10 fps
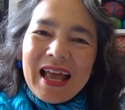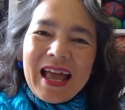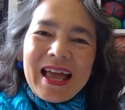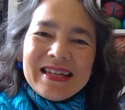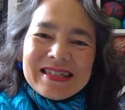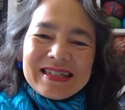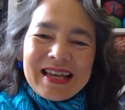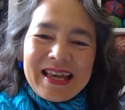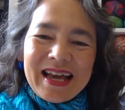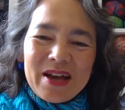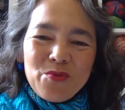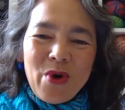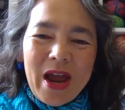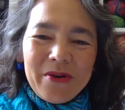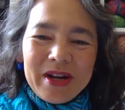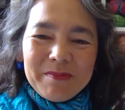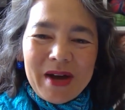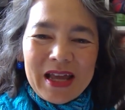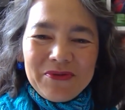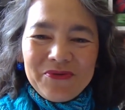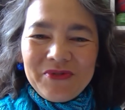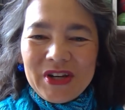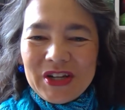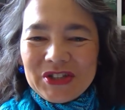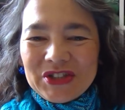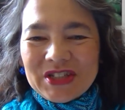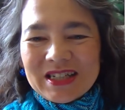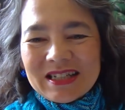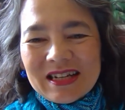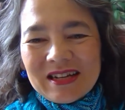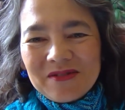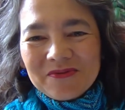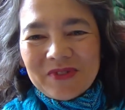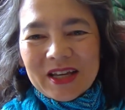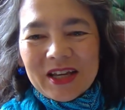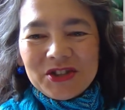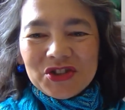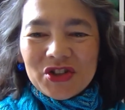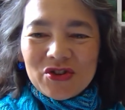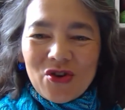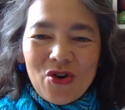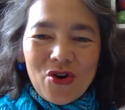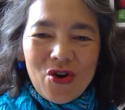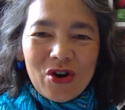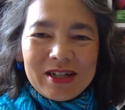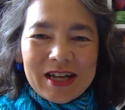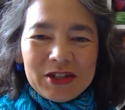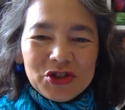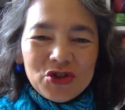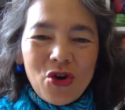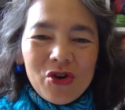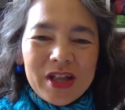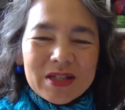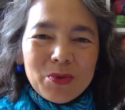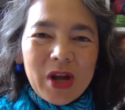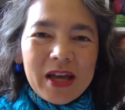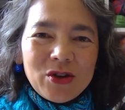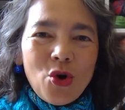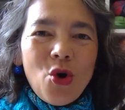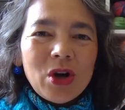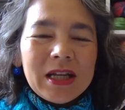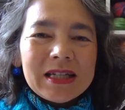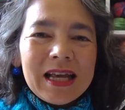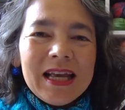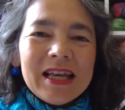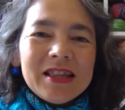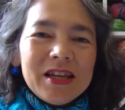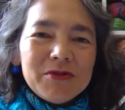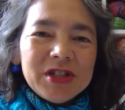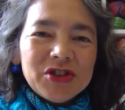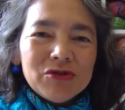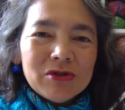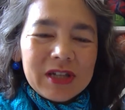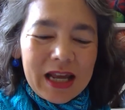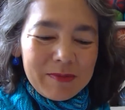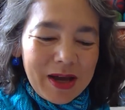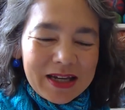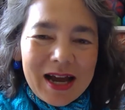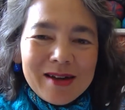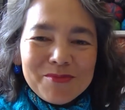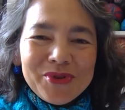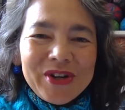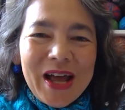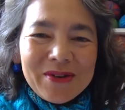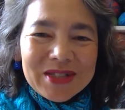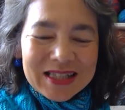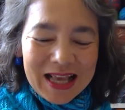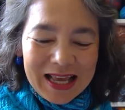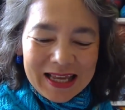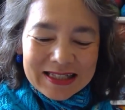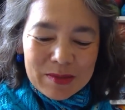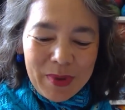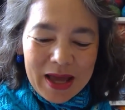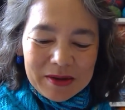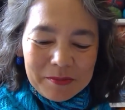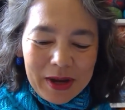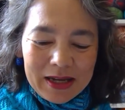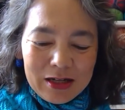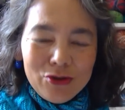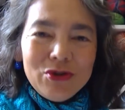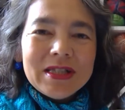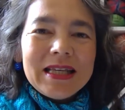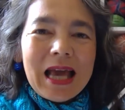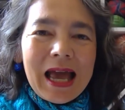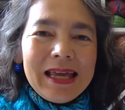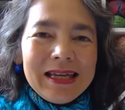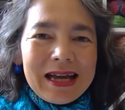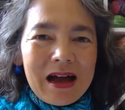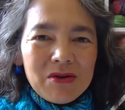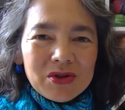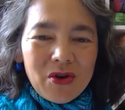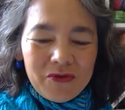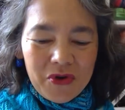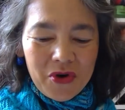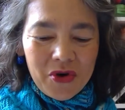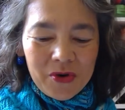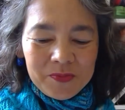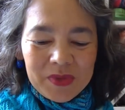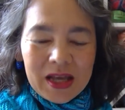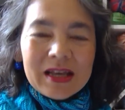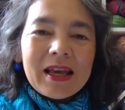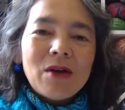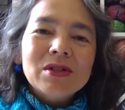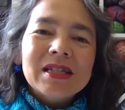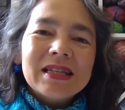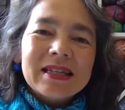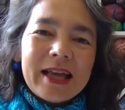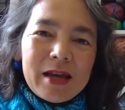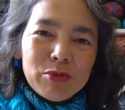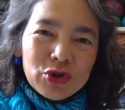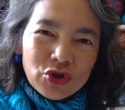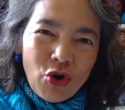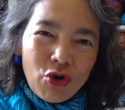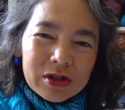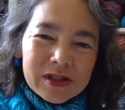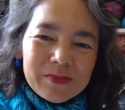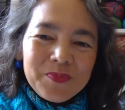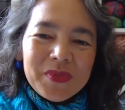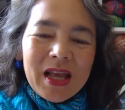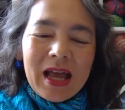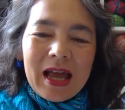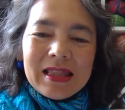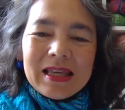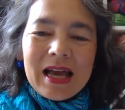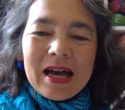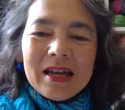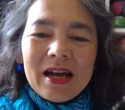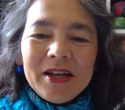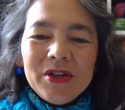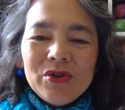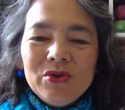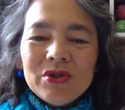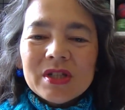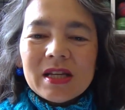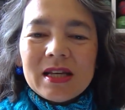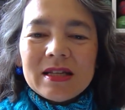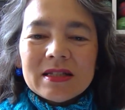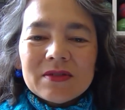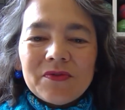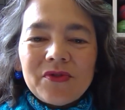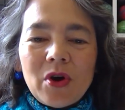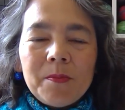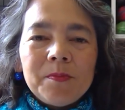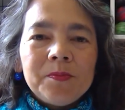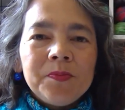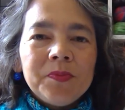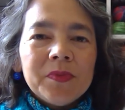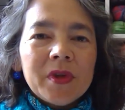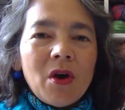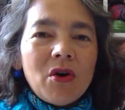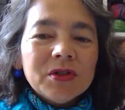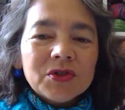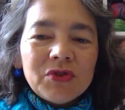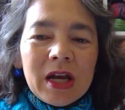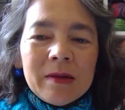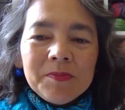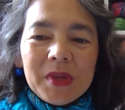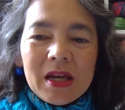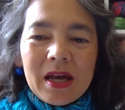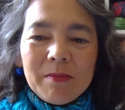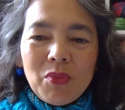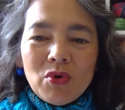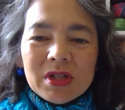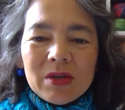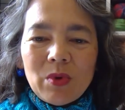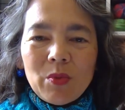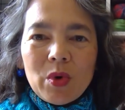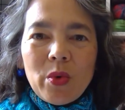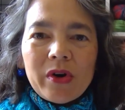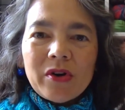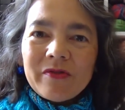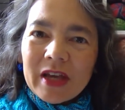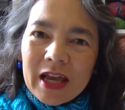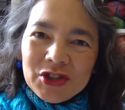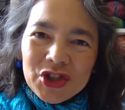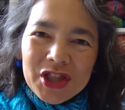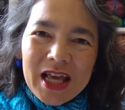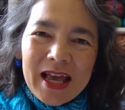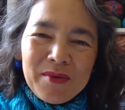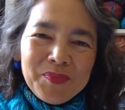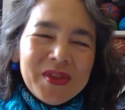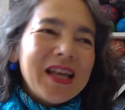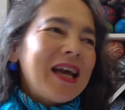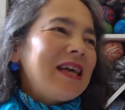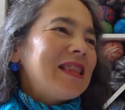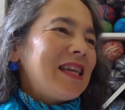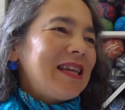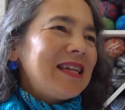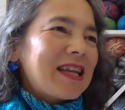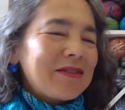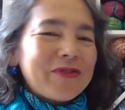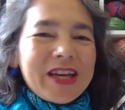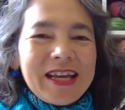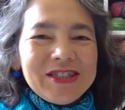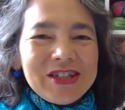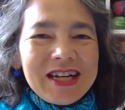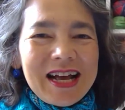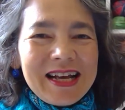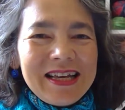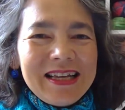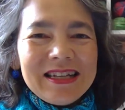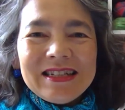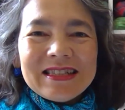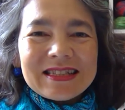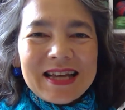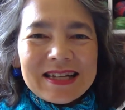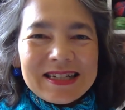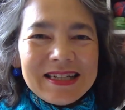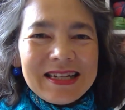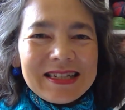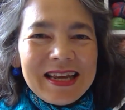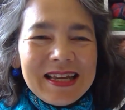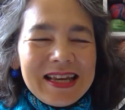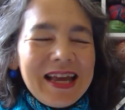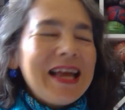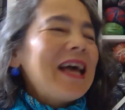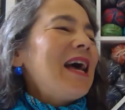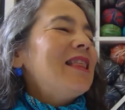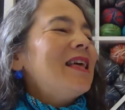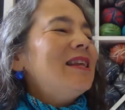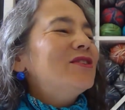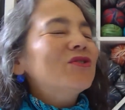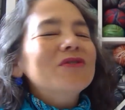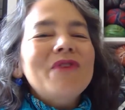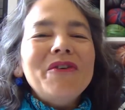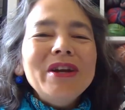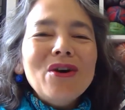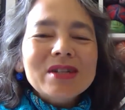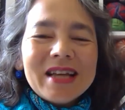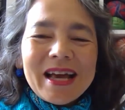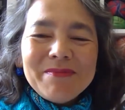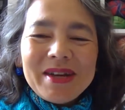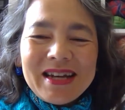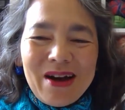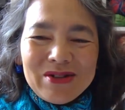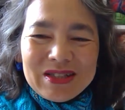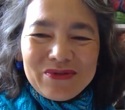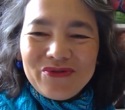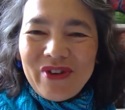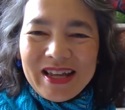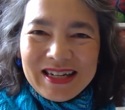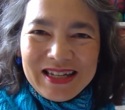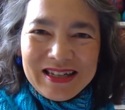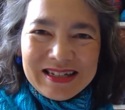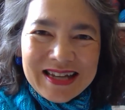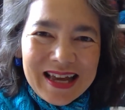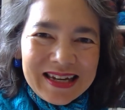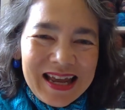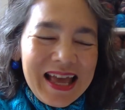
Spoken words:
And today I'm wearing my finished vacation or holiday shawl, that's what I call it. The original name I can't pronounce. It's a pattern by Lucy Haig out of her Celtic cable shawls. And the yarn I used is from Austria, and I bought it when we were on vacation there. And then in another vacation, I started knitting, and then it took a very long time, and now it's finally done.